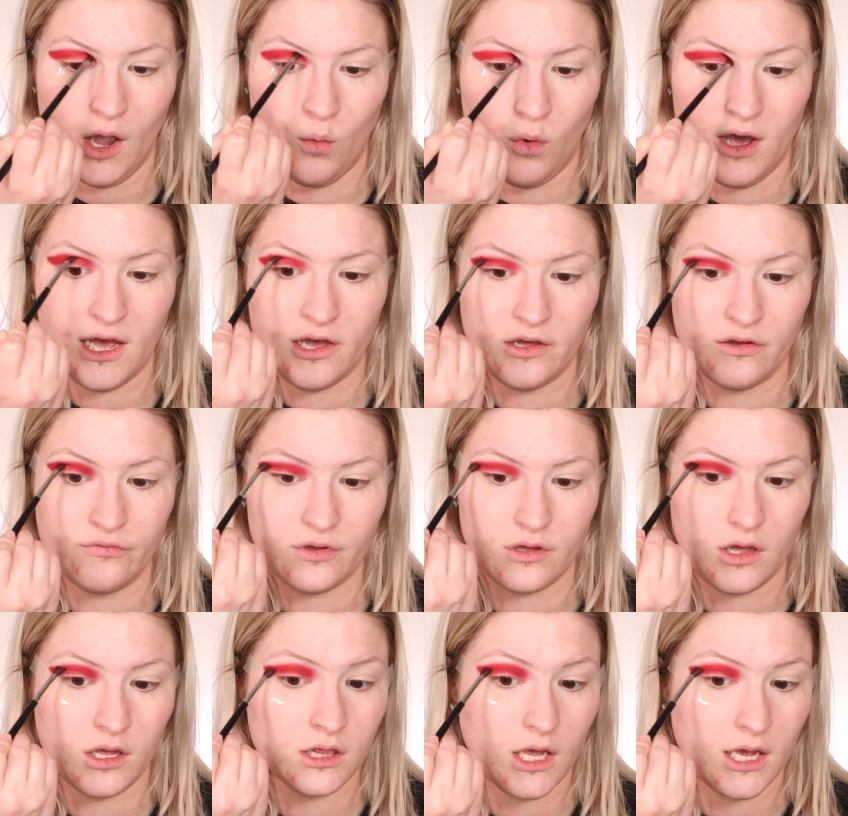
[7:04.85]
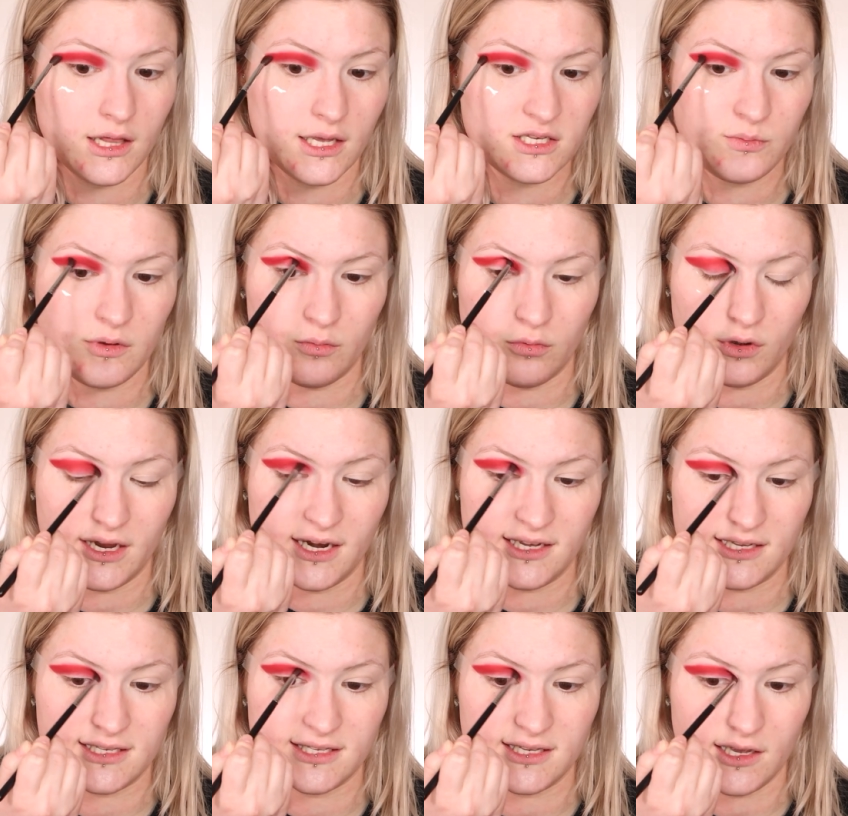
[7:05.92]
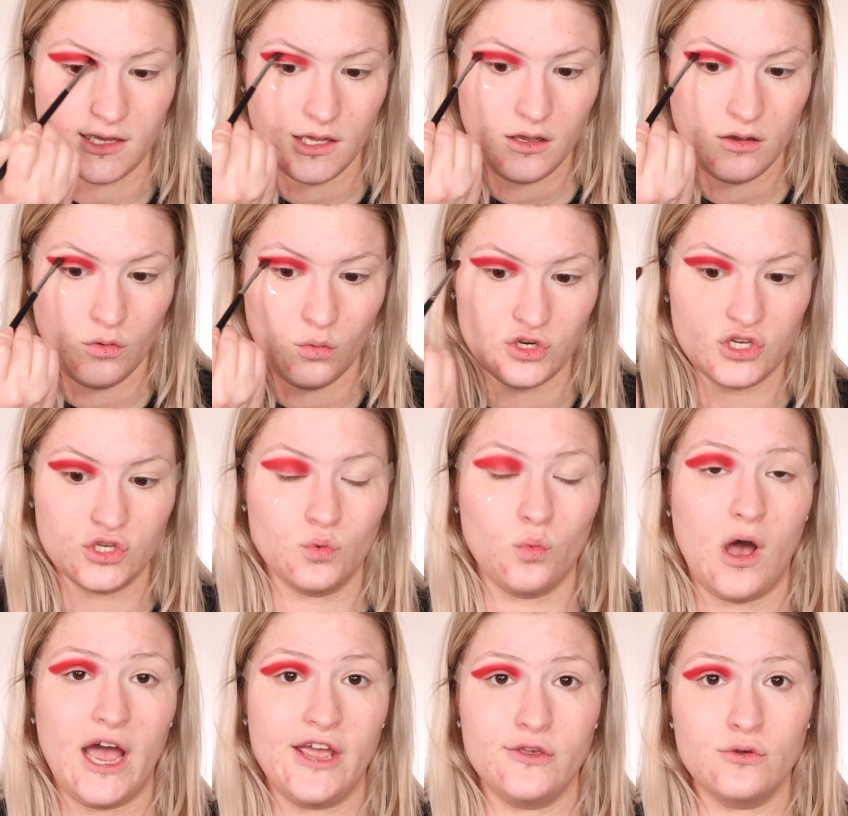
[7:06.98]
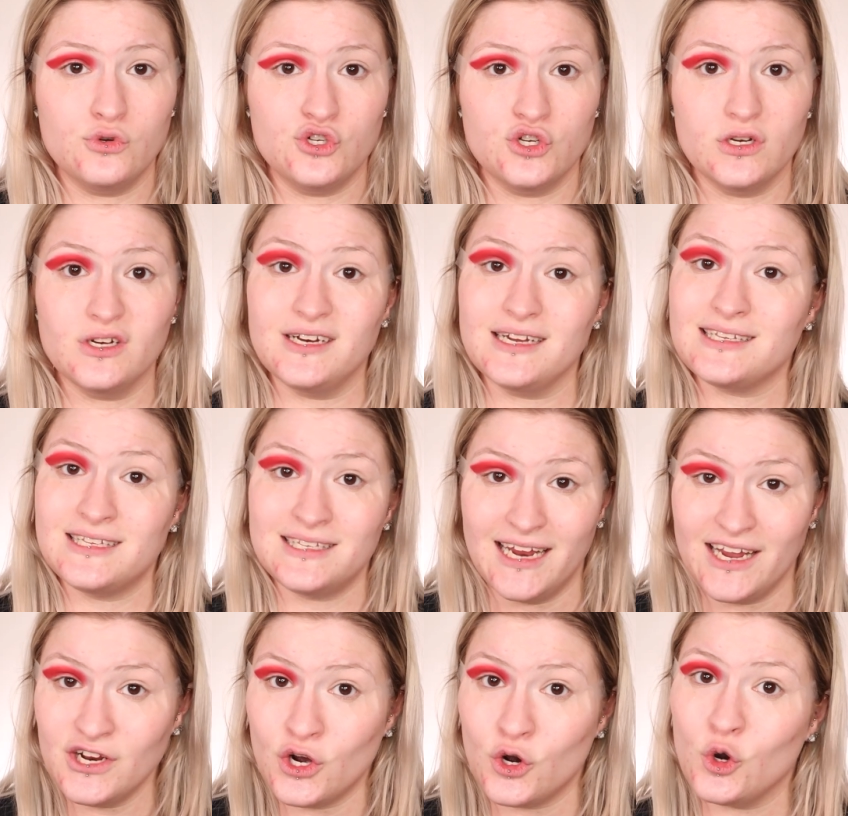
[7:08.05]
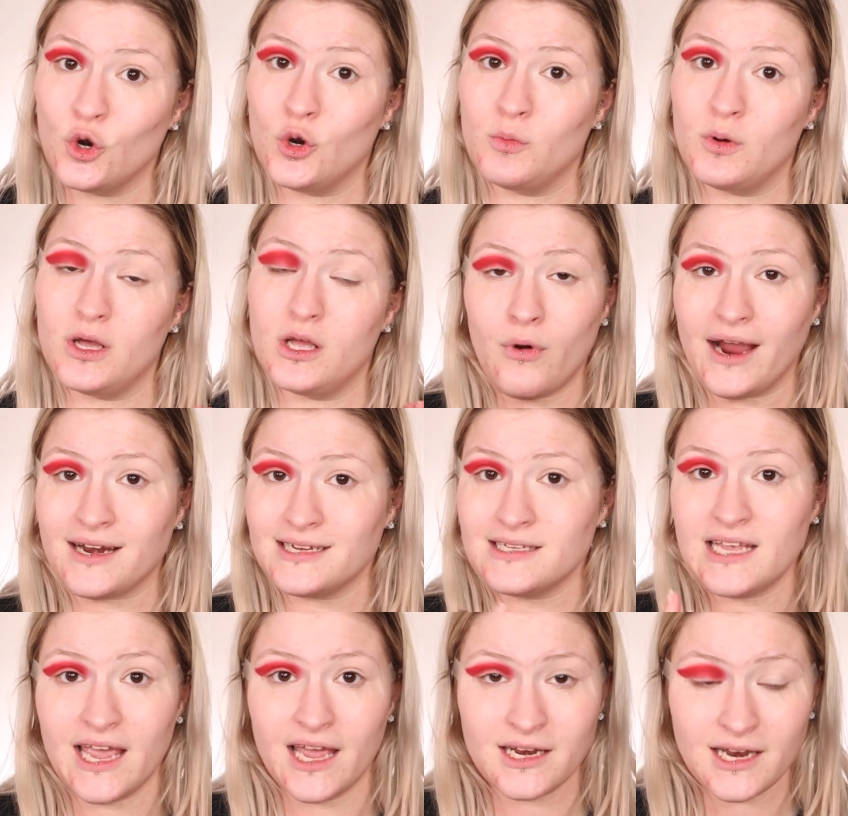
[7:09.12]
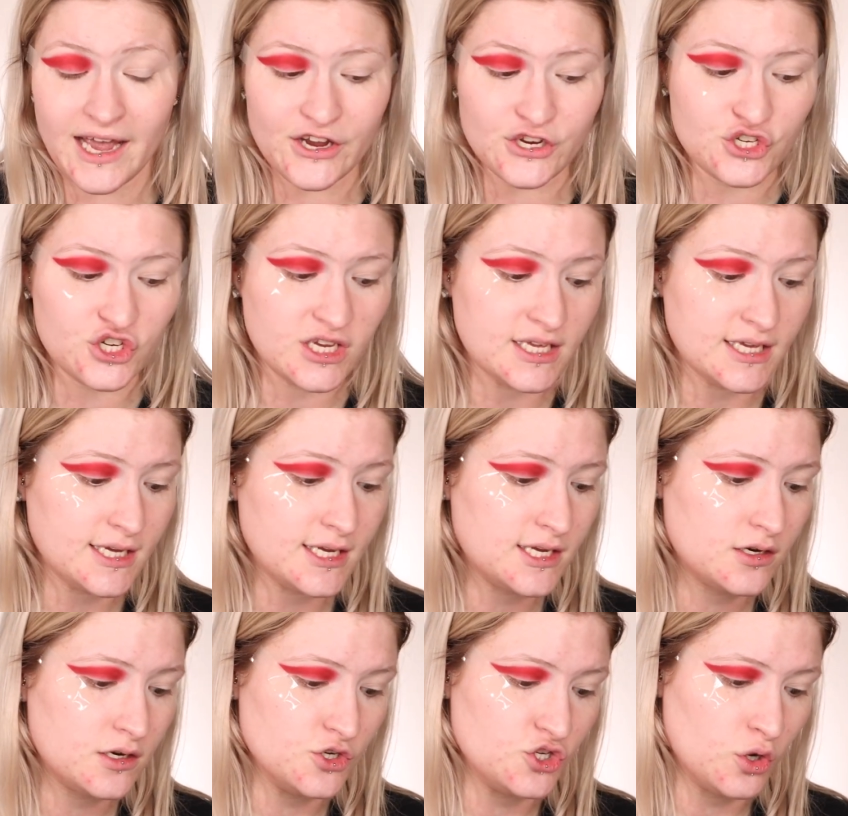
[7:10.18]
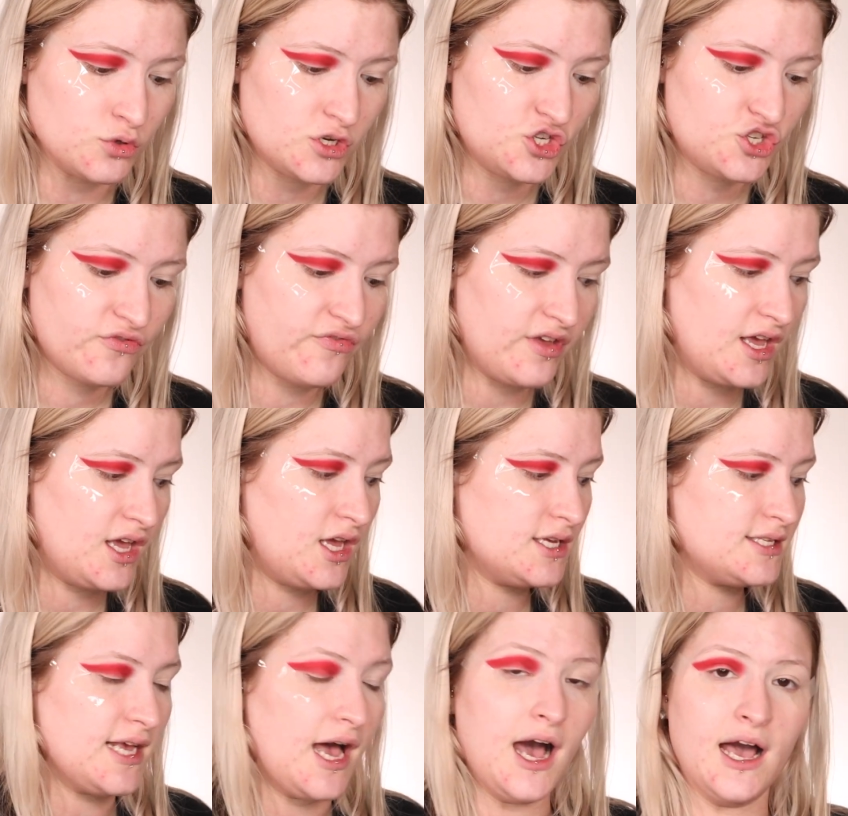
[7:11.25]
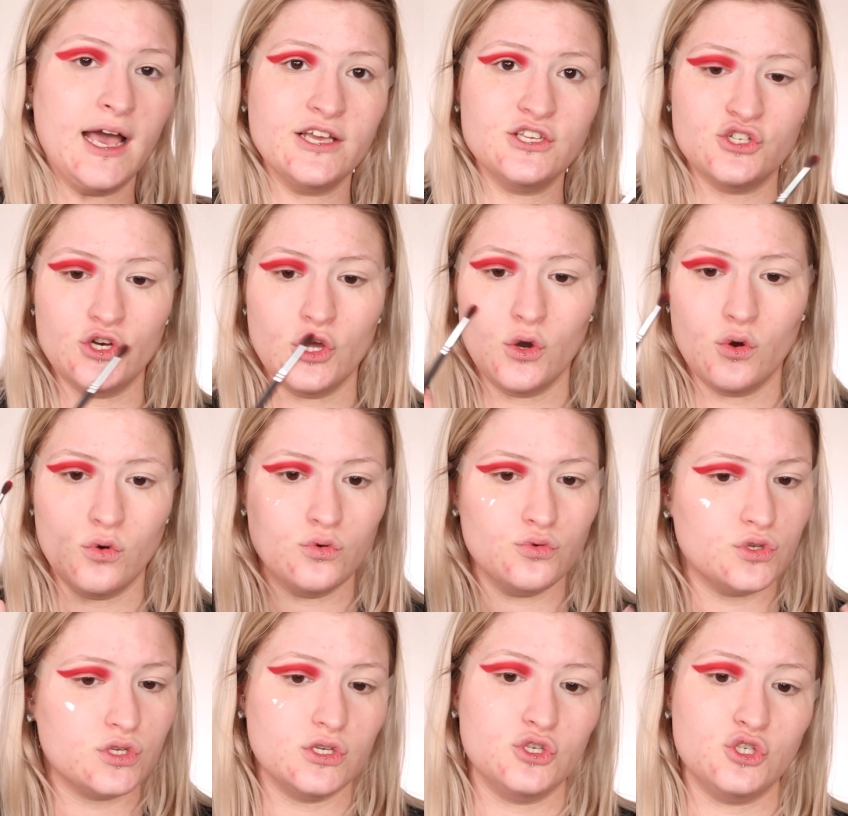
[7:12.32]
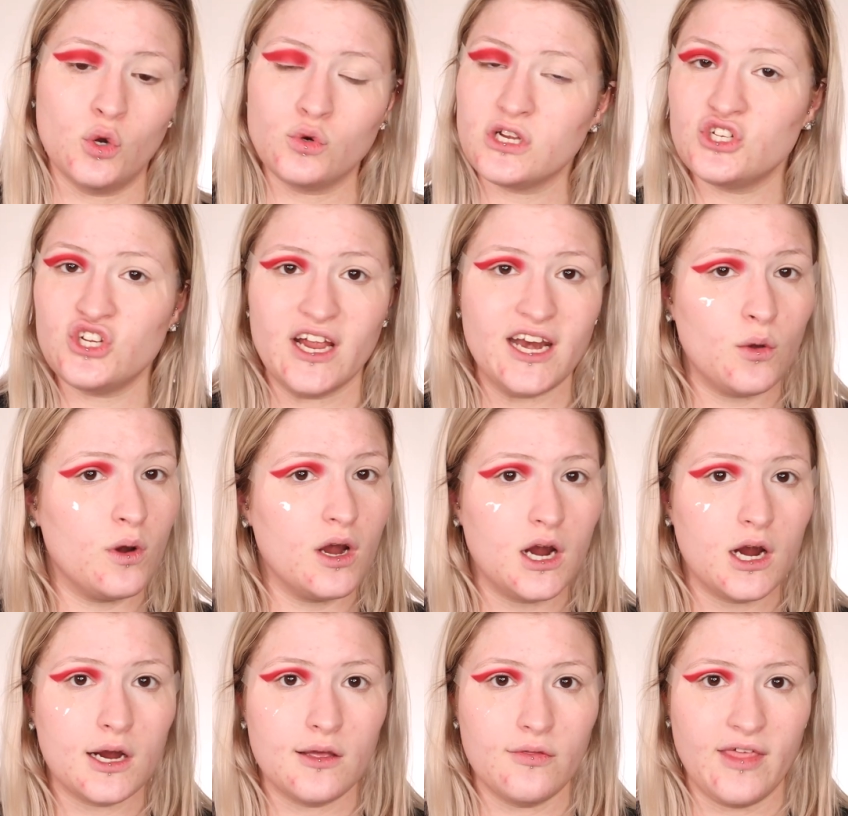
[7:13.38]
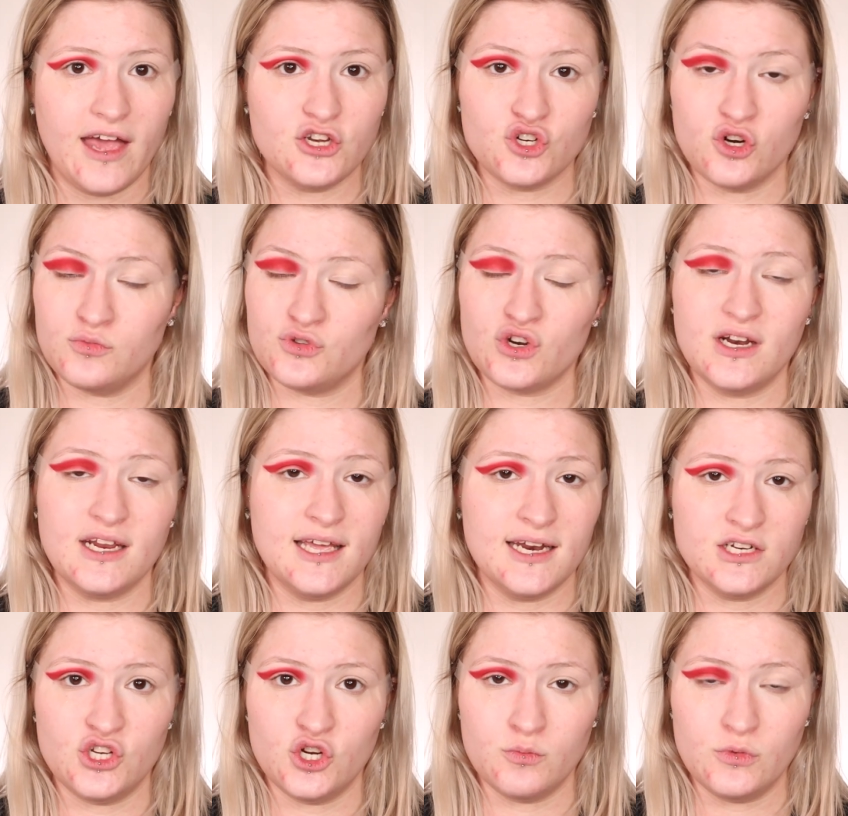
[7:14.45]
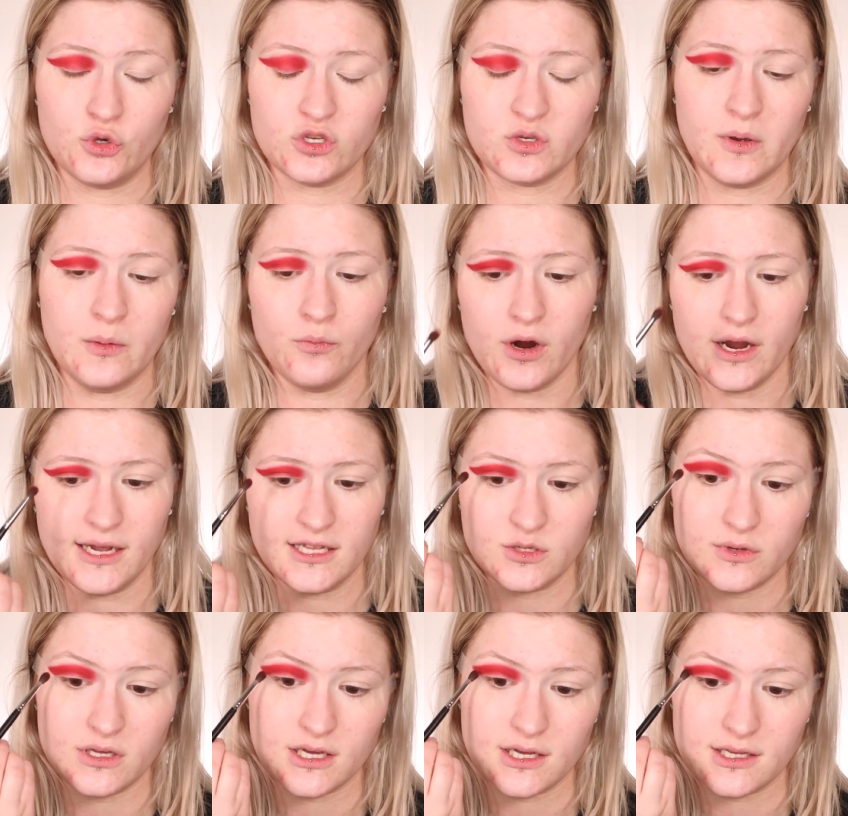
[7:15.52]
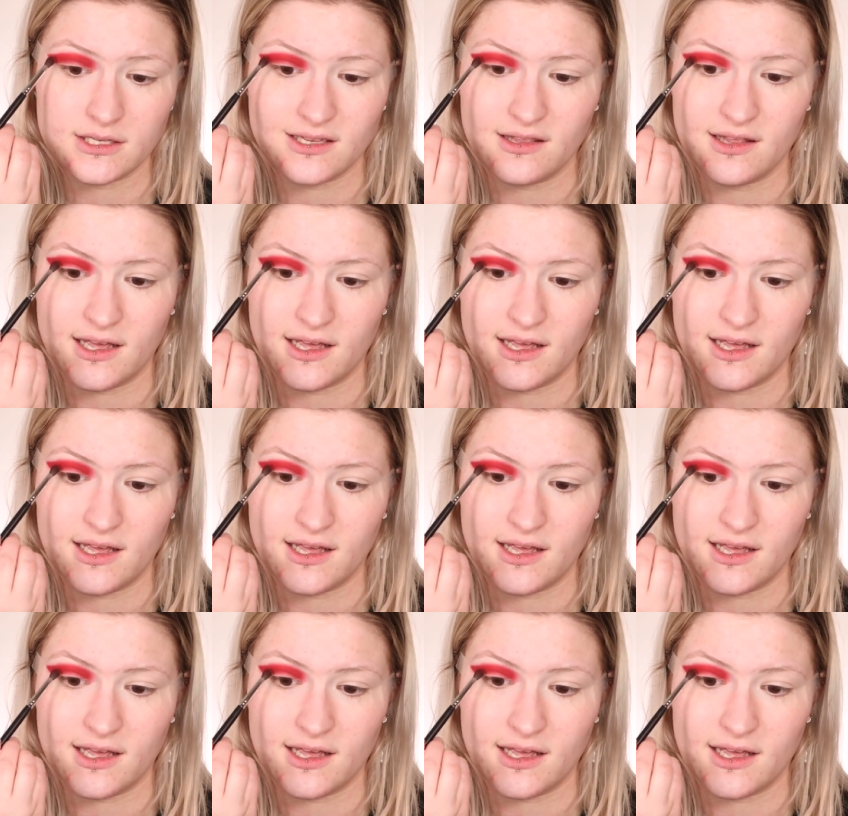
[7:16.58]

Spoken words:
And we'll have a lot less people getting sick, which is why you should stay at home, practice hand hygiene, don't touch your face, eyes, nose, don't touch anywhere that germs are going to get into your mucous membranes, because